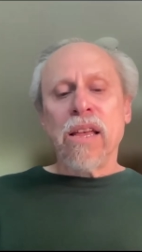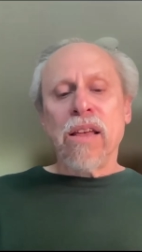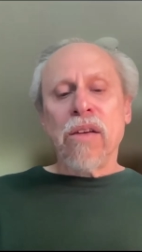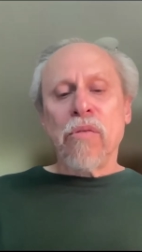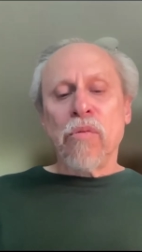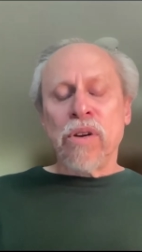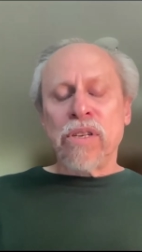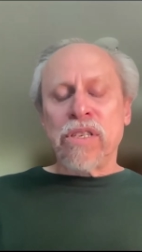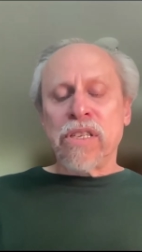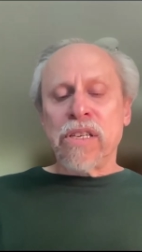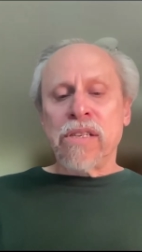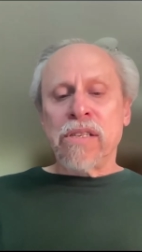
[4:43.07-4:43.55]

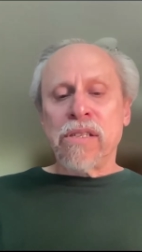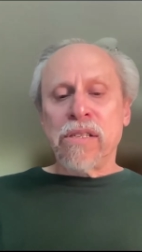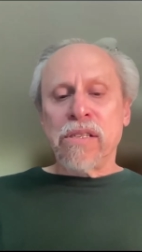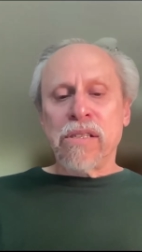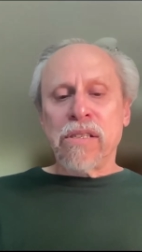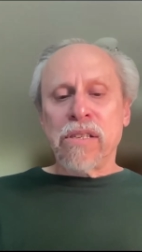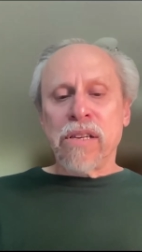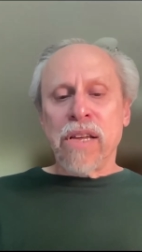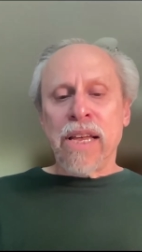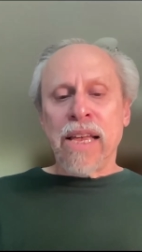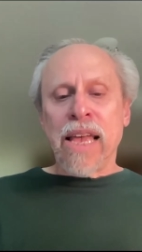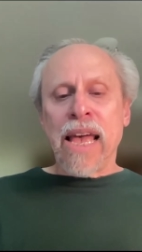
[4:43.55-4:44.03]
which
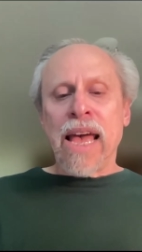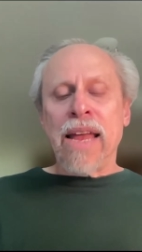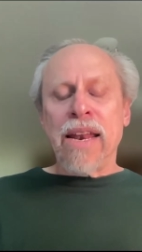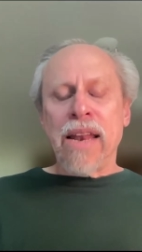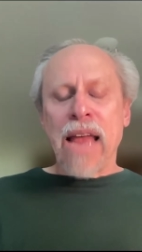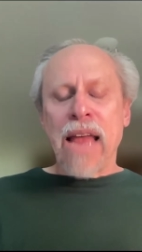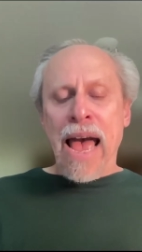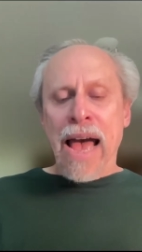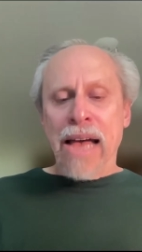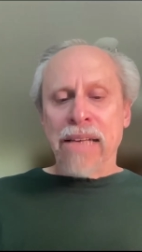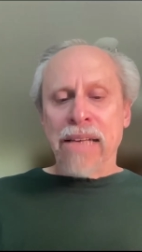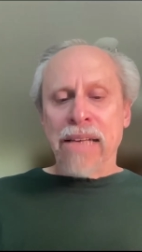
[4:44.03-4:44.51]
is again
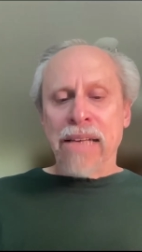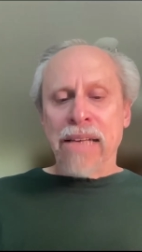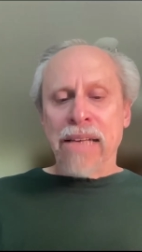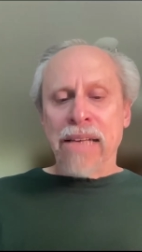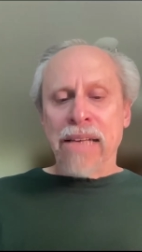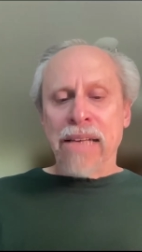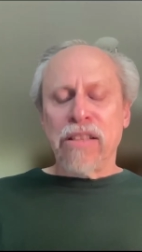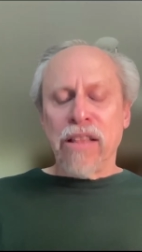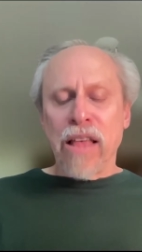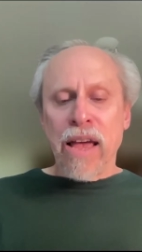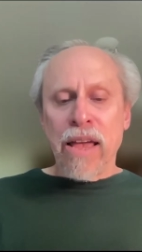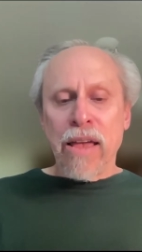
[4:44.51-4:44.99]
assets
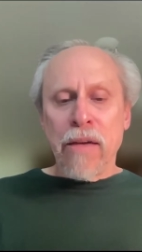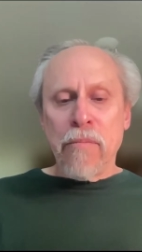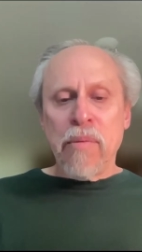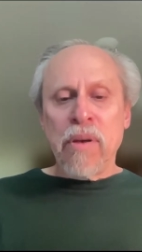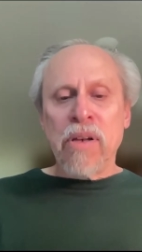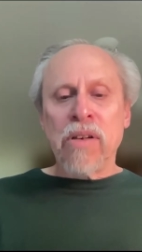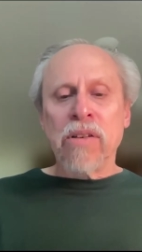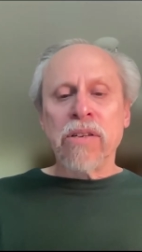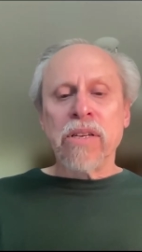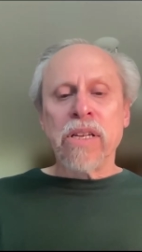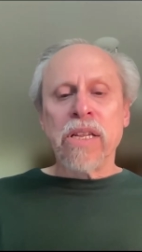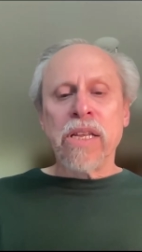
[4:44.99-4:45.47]
and
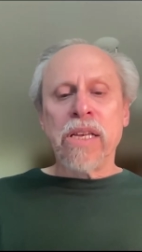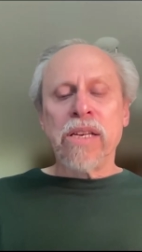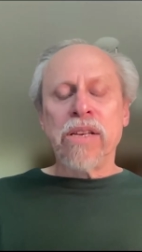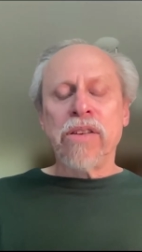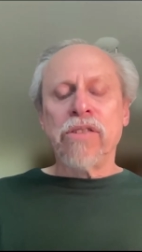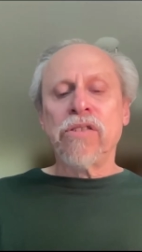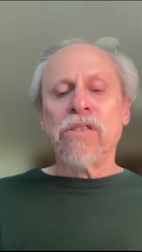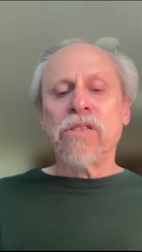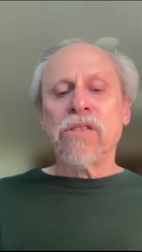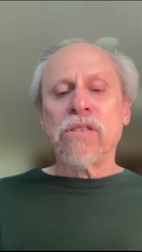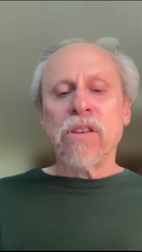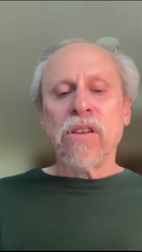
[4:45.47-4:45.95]

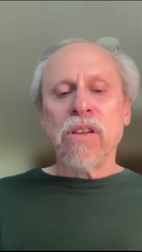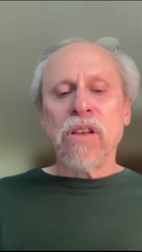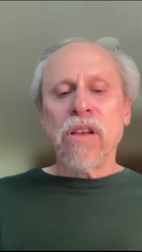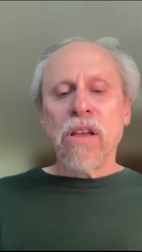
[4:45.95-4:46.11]
liabilities.